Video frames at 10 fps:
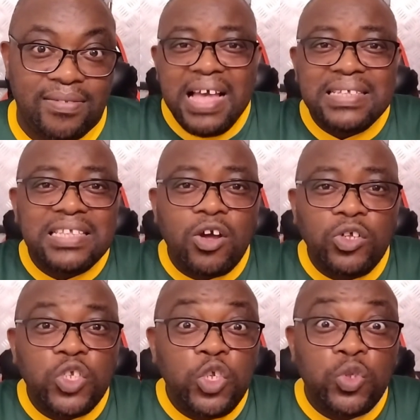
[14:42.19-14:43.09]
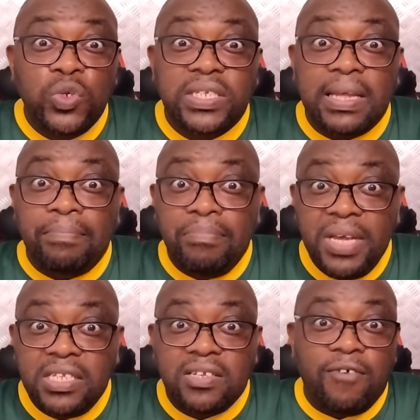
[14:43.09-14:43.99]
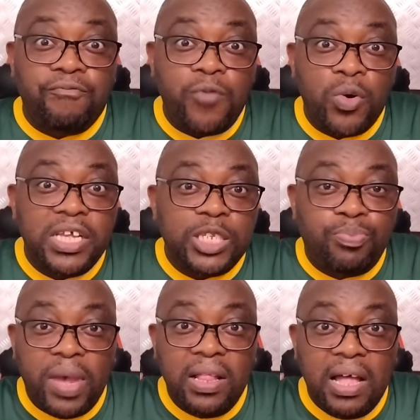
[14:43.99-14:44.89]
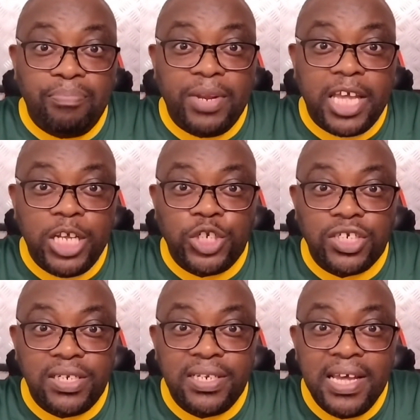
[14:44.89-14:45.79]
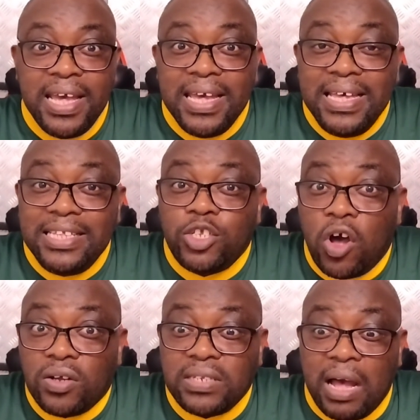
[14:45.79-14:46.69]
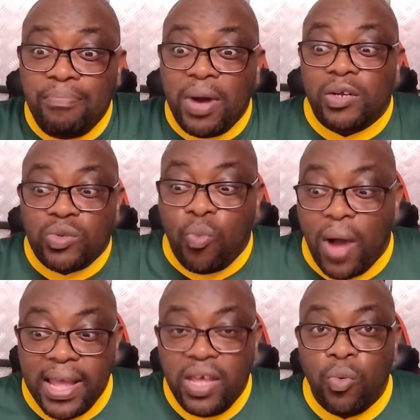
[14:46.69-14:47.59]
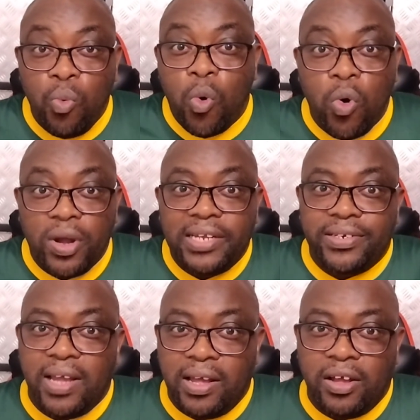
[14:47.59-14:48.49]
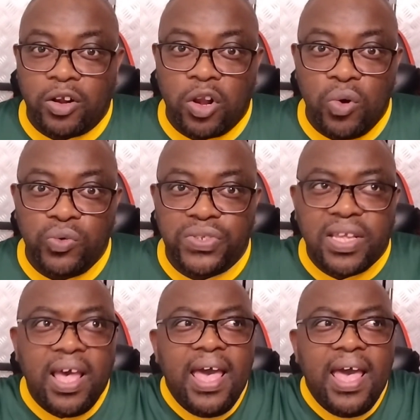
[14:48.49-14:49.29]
As he continued to submit for his bail application, he talked about why he wore her clothes.